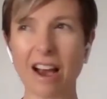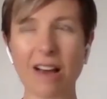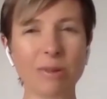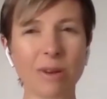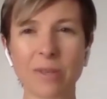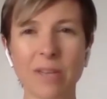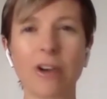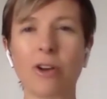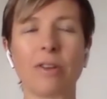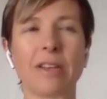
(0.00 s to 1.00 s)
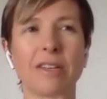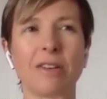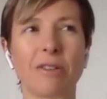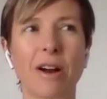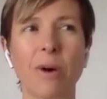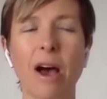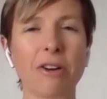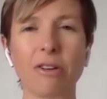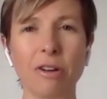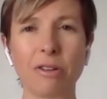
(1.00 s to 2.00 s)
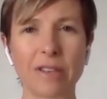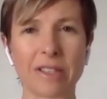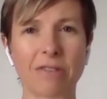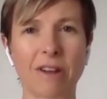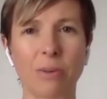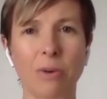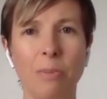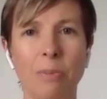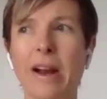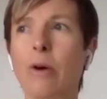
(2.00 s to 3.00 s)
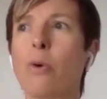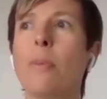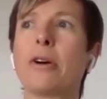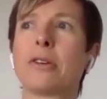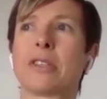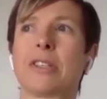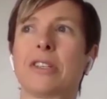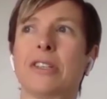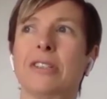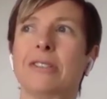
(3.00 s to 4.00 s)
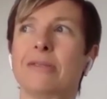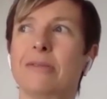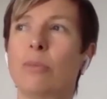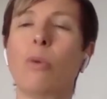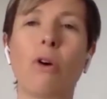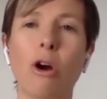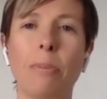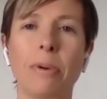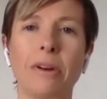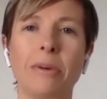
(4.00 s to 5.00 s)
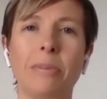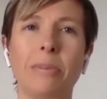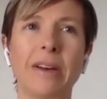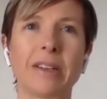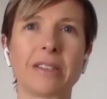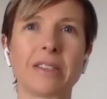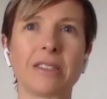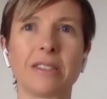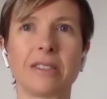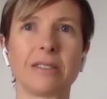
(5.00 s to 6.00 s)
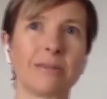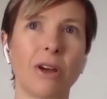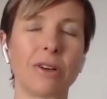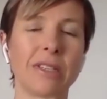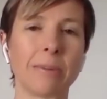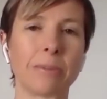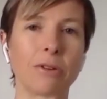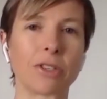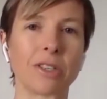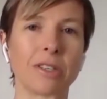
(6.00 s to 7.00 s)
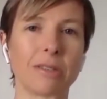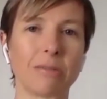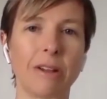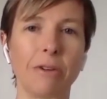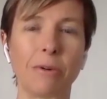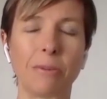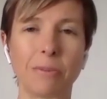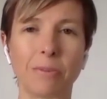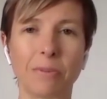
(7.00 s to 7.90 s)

I was like, no, that's not the right word. I don't know if that's the right word, but almost more open, but on a subconscious level.